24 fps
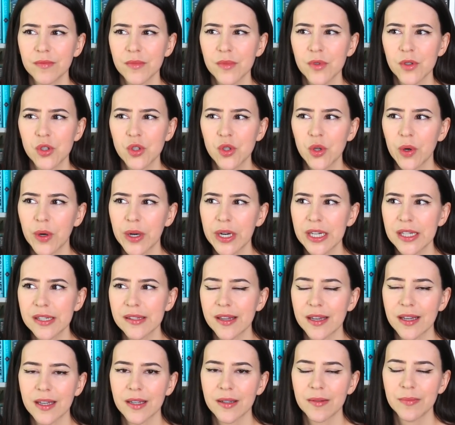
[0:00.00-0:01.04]

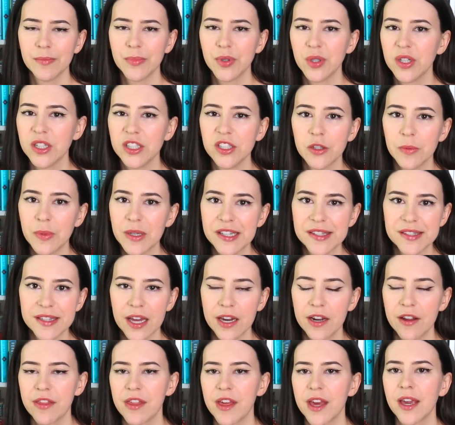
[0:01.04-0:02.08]
stories, like Beauty and the Beast
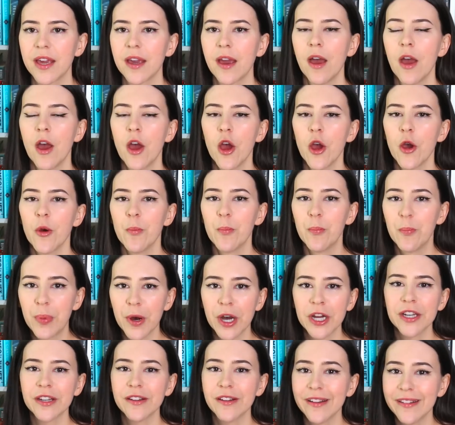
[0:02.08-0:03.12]
kind of thing,
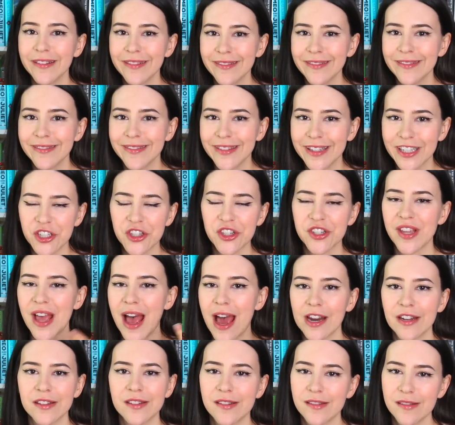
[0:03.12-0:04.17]
but they just
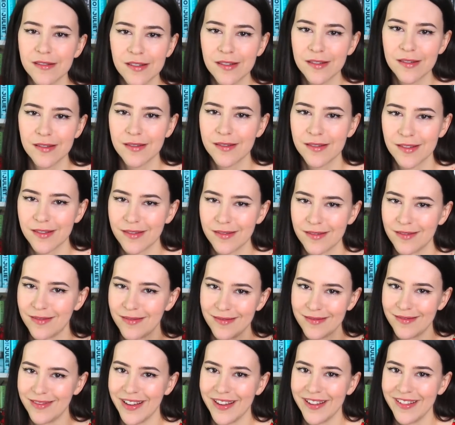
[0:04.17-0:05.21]
add a, s
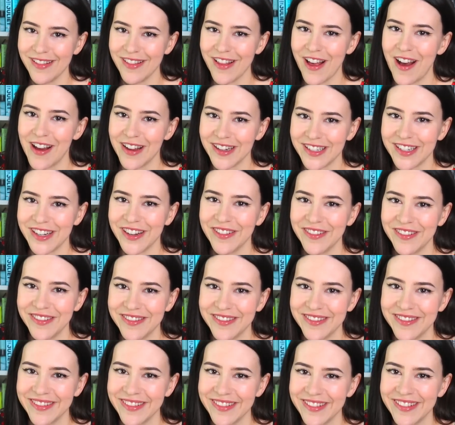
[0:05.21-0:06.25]
a lot,
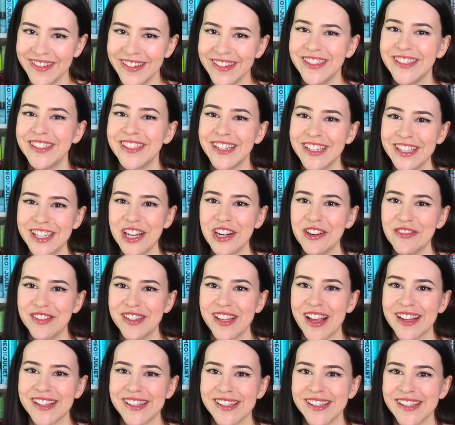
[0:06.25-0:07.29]
a shit ton of
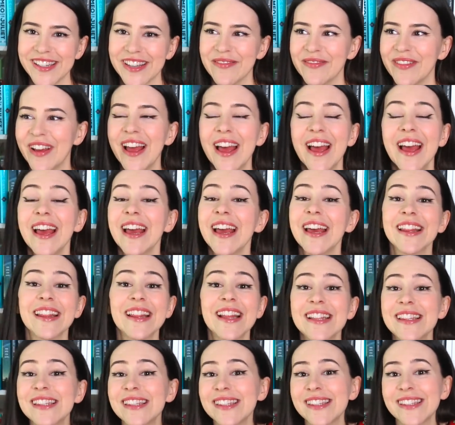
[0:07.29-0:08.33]
sexism.
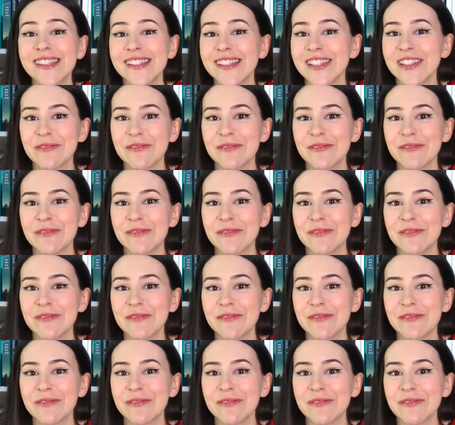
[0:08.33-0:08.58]
That's